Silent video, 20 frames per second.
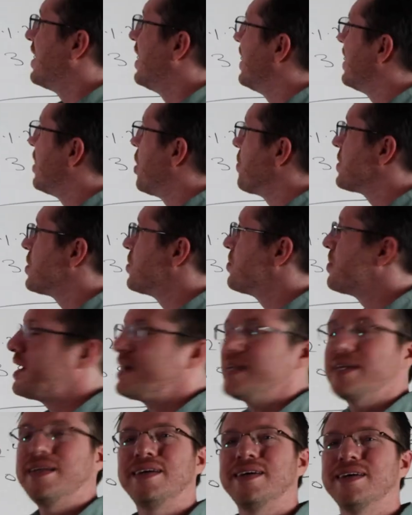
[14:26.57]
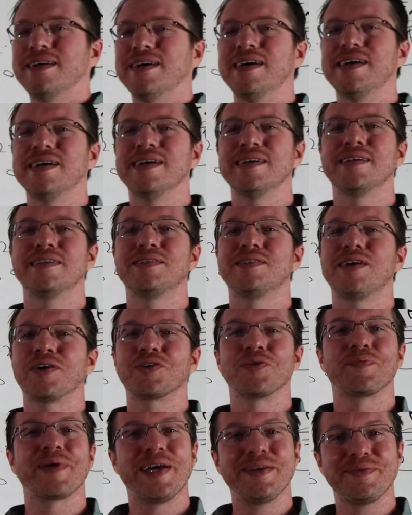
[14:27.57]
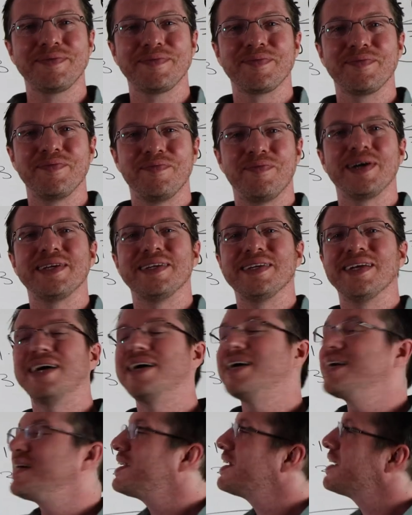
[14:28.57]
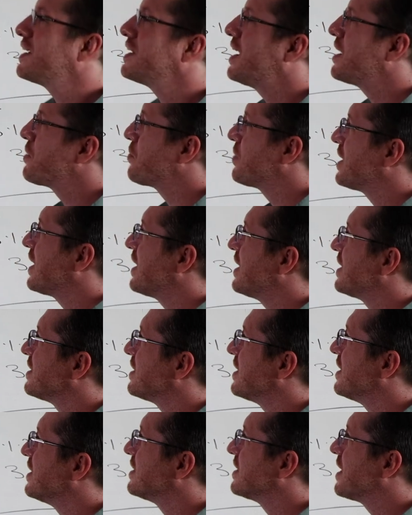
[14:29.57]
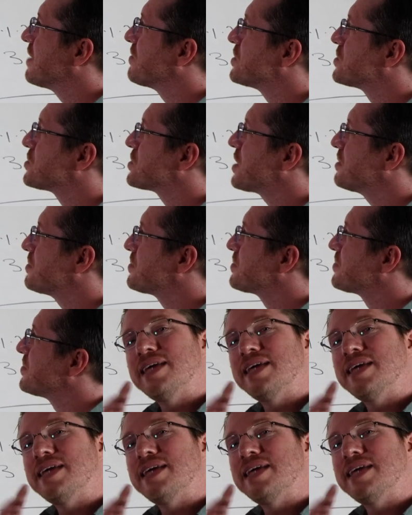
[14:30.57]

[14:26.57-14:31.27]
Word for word: Uh, I uh, hope you don't mind uh, Dr. Penn, but uh, I went ahead and gave this a shot.